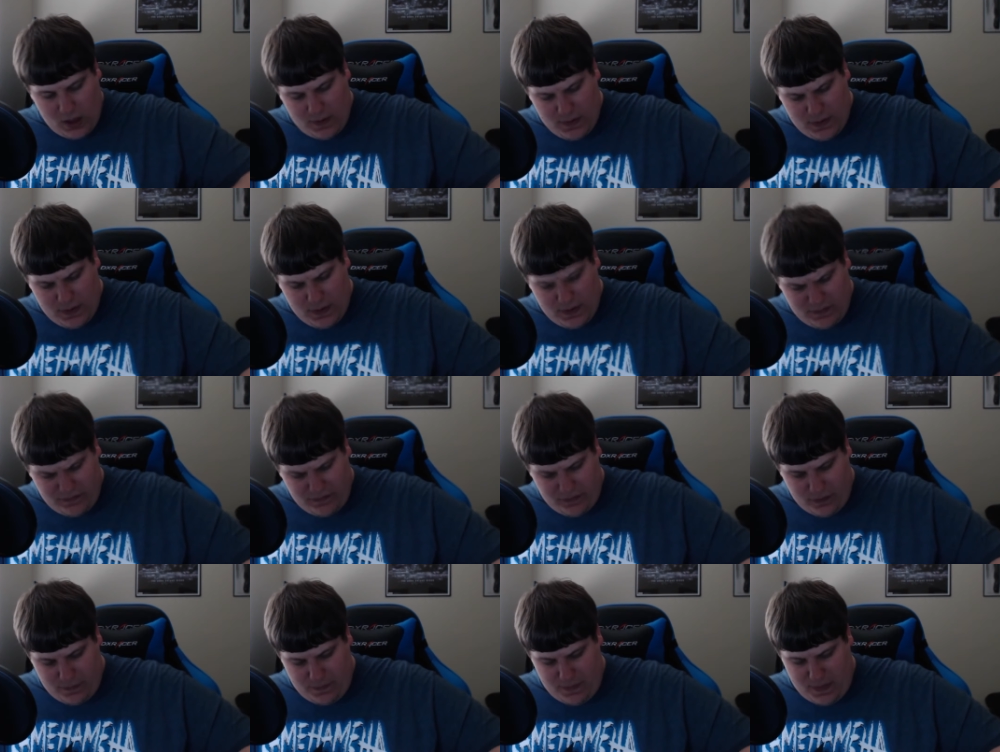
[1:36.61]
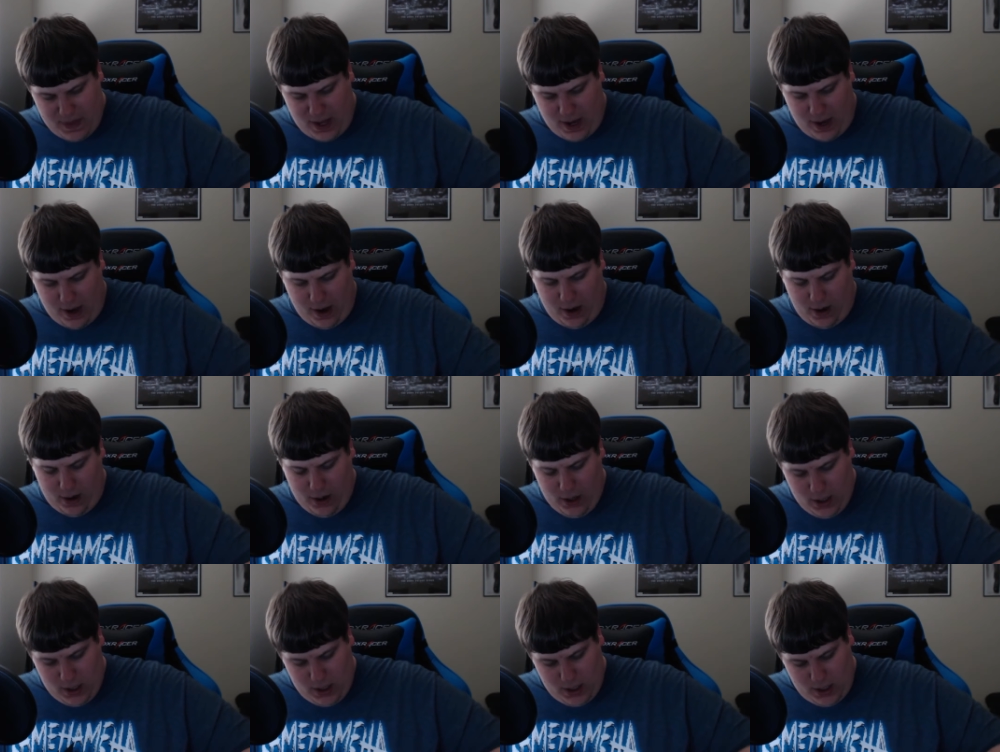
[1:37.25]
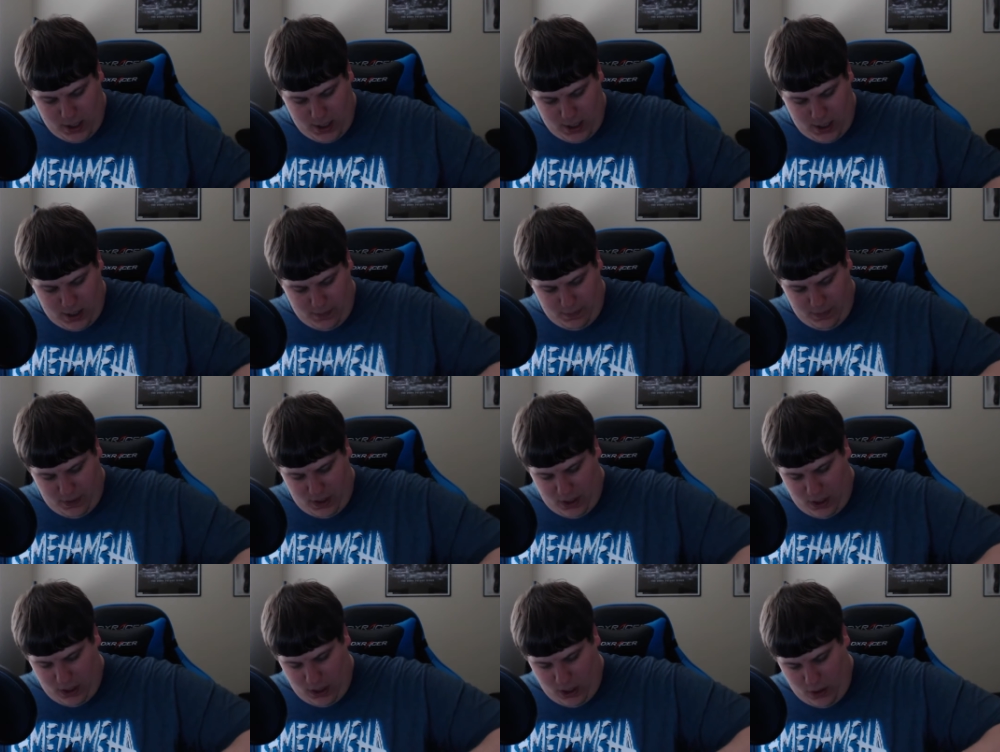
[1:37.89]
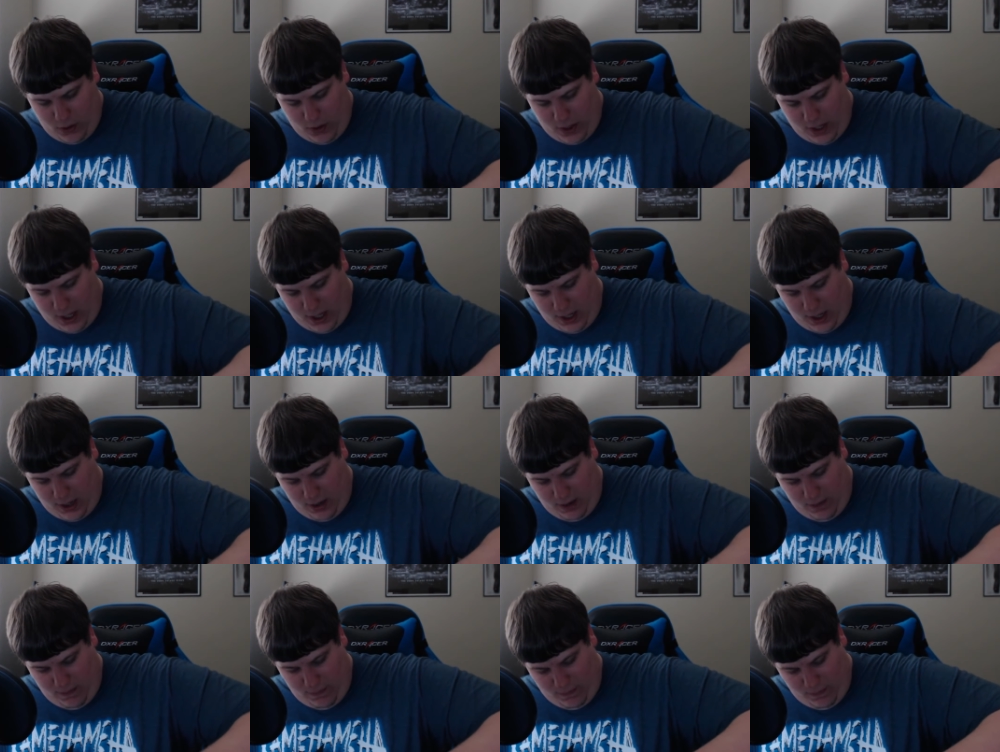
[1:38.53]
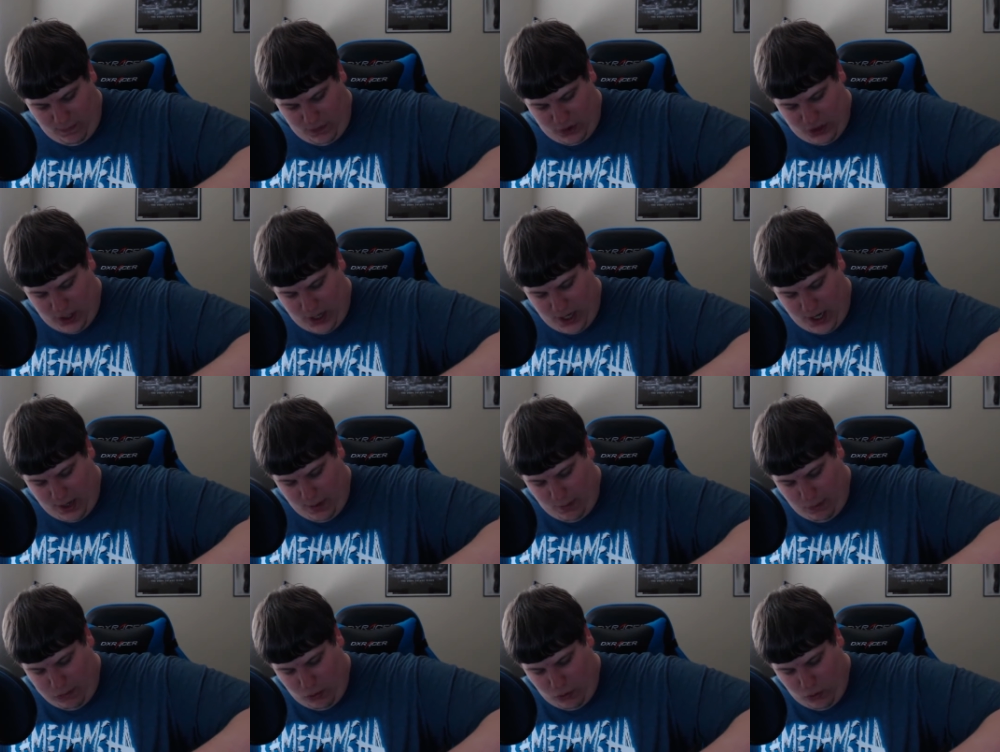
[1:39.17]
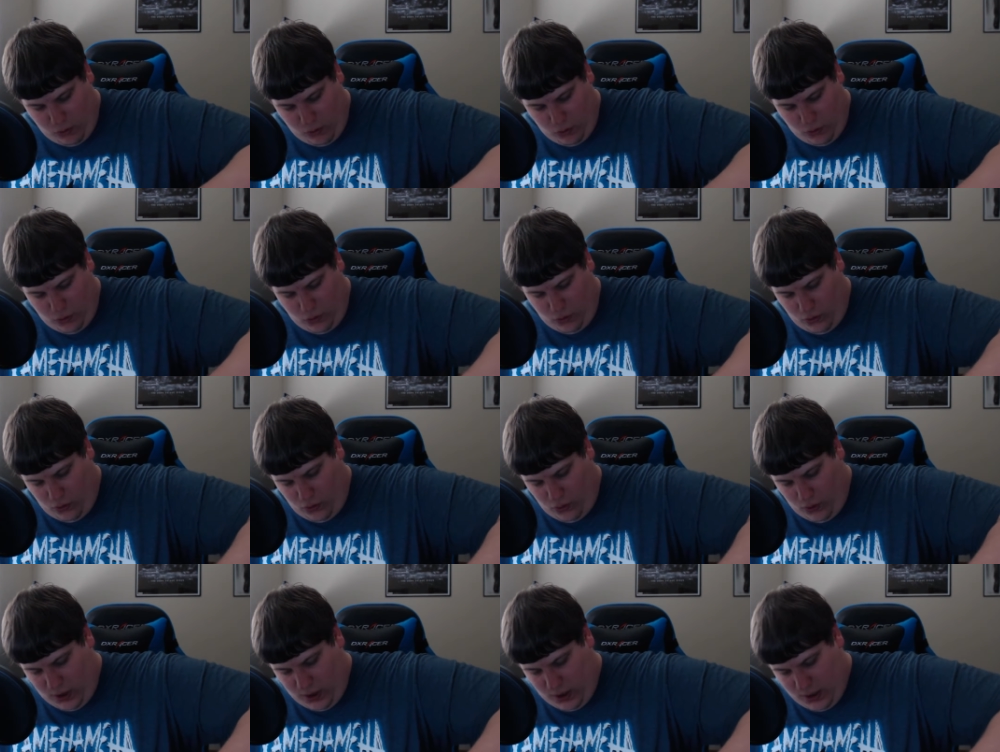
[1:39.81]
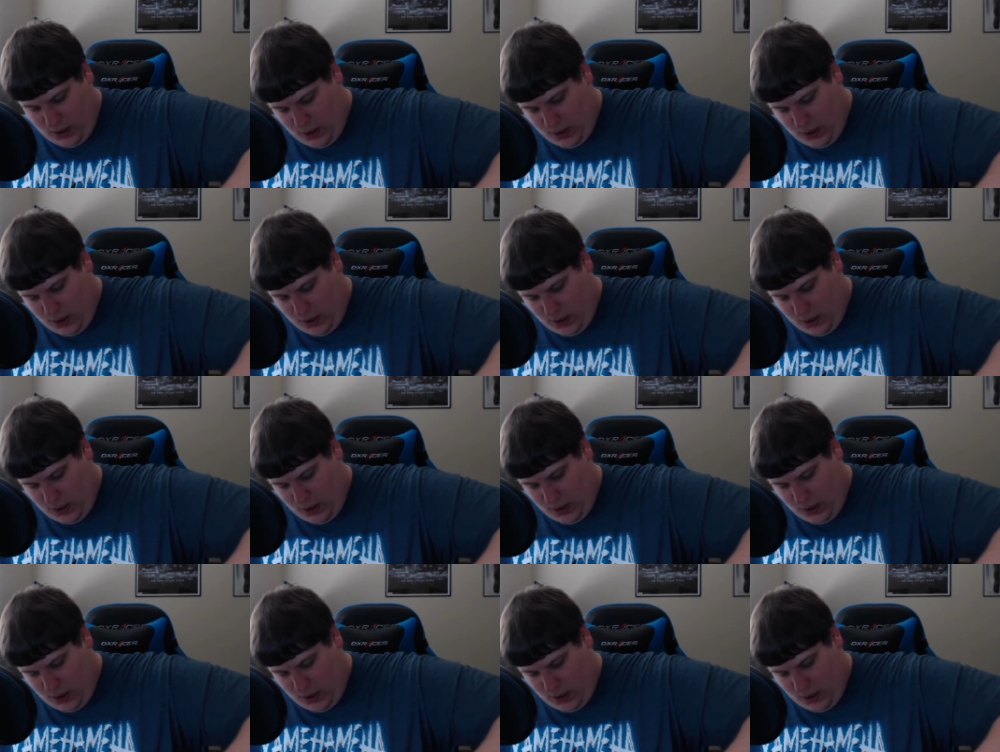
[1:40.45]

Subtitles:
And from there, I'm going to go ahead and try to pull